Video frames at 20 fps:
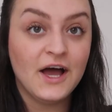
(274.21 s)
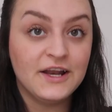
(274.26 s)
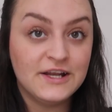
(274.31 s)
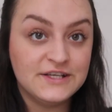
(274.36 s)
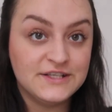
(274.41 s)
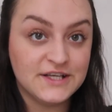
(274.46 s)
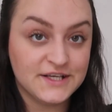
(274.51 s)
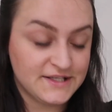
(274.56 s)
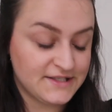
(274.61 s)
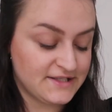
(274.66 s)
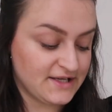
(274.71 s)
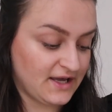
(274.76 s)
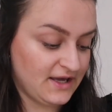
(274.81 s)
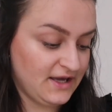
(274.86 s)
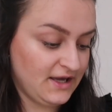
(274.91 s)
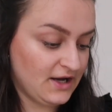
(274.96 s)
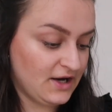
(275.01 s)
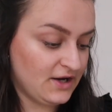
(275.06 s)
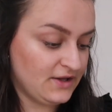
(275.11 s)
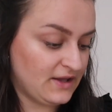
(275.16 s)
And it does say
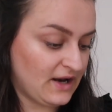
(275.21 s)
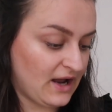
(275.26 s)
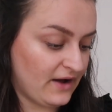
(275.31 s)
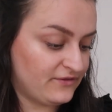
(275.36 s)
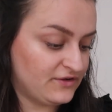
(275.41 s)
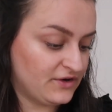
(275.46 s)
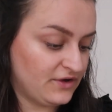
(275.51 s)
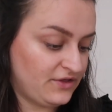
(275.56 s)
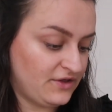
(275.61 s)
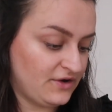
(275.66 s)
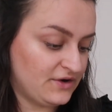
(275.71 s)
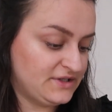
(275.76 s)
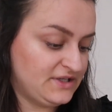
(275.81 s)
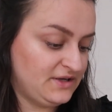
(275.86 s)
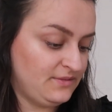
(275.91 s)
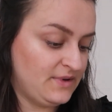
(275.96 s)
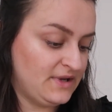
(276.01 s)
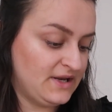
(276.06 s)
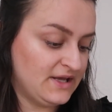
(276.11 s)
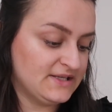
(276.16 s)
here that after
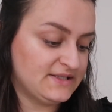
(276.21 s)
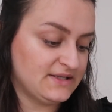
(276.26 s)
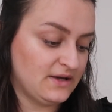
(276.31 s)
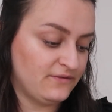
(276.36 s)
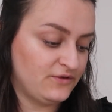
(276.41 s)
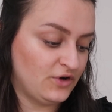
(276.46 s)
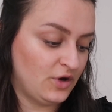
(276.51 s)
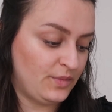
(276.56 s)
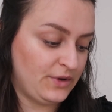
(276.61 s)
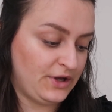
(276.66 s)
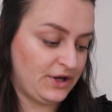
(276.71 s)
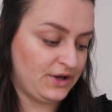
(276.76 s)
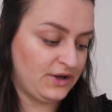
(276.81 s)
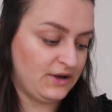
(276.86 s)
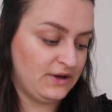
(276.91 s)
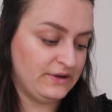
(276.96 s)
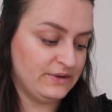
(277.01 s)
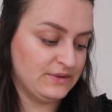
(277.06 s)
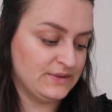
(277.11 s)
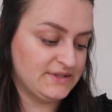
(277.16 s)
30 minutes of not being
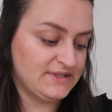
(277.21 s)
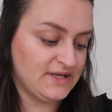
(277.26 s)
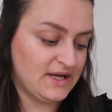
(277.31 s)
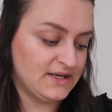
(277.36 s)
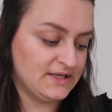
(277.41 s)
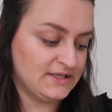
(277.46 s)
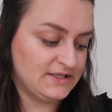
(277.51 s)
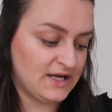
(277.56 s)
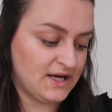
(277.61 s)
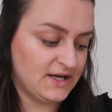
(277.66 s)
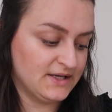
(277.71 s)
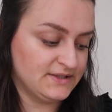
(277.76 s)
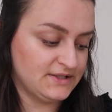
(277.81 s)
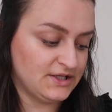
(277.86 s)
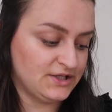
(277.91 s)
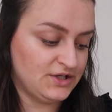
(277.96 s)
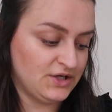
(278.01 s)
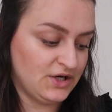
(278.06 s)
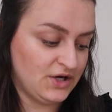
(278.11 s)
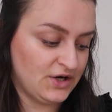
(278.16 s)
used, it does
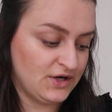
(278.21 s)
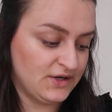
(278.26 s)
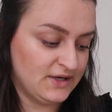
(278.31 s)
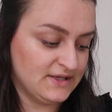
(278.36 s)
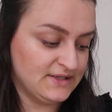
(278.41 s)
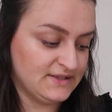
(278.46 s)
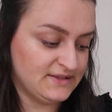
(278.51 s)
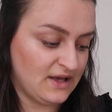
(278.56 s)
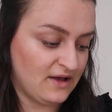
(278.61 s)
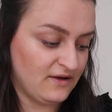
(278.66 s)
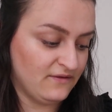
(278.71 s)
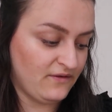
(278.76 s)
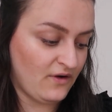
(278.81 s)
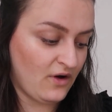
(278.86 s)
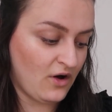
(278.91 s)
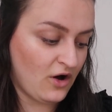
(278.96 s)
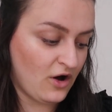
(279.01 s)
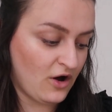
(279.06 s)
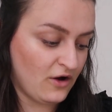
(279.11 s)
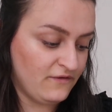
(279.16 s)
turn itself
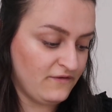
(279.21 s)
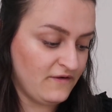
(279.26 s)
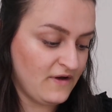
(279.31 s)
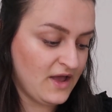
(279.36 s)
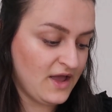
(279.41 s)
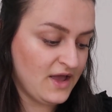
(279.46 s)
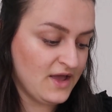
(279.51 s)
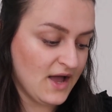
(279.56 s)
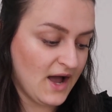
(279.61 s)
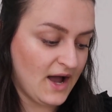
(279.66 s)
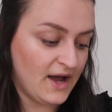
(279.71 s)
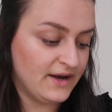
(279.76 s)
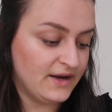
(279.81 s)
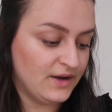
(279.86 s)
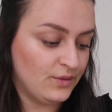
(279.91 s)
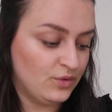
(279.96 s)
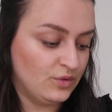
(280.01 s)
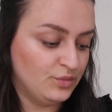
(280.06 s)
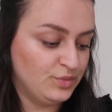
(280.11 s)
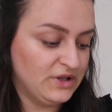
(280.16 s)
off, and
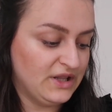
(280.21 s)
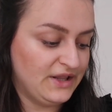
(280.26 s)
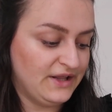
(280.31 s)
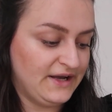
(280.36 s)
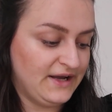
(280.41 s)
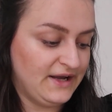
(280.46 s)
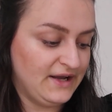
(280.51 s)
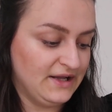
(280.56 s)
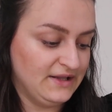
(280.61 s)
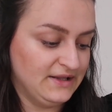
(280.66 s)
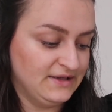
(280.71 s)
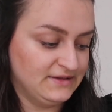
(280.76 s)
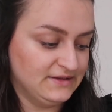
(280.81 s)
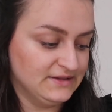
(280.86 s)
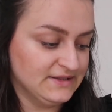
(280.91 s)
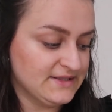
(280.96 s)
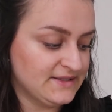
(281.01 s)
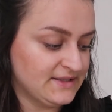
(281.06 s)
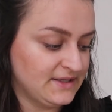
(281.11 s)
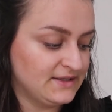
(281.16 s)
it will play a
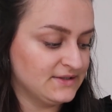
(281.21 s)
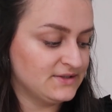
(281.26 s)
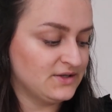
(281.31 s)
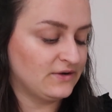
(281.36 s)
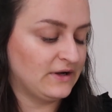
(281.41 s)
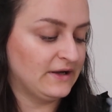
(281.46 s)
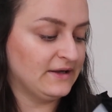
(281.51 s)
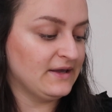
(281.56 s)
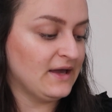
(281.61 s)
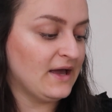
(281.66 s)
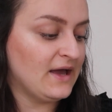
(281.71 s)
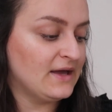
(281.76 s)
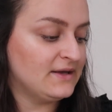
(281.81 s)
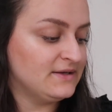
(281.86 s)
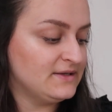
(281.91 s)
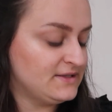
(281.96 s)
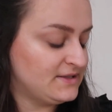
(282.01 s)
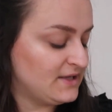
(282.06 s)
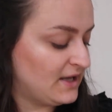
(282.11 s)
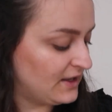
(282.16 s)
little sing song
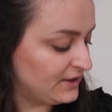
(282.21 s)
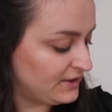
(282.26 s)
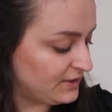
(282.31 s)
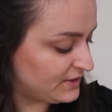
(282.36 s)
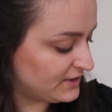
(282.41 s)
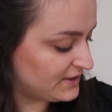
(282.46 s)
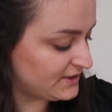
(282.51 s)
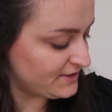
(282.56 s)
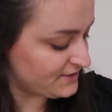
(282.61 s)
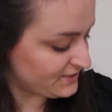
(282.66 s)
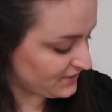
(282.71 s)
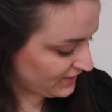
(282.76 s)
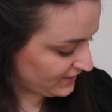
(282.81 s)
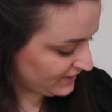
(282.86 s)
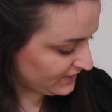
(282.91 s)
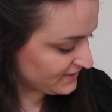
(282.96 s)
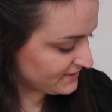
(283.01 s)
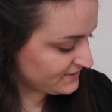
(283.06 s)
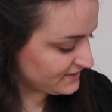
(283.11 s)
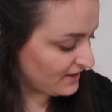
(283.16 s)
again to tell you that it's
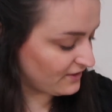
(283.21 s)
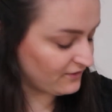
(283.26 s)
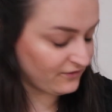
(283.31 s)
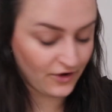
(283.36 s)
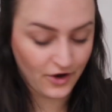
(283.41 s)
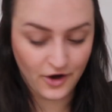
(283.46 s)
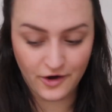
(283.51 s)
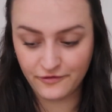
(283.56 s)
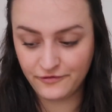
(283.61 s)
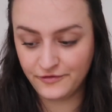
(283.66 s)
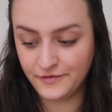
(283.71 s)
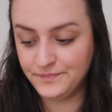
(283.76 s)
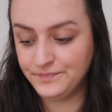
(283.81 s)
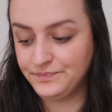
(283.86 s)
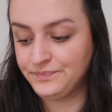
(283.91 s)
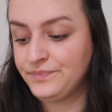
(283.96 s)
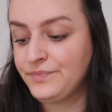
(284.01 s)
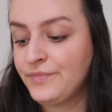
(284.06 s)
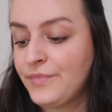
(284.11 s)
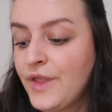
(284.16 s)
turning itself
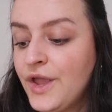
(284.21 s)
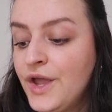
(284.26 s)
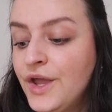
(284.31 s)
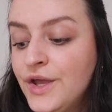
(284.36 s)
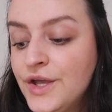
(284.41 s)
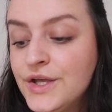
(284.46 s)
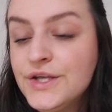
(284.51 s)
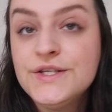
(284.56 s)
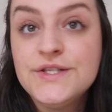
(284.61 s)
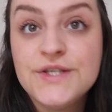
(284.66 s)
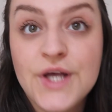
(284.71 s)
off.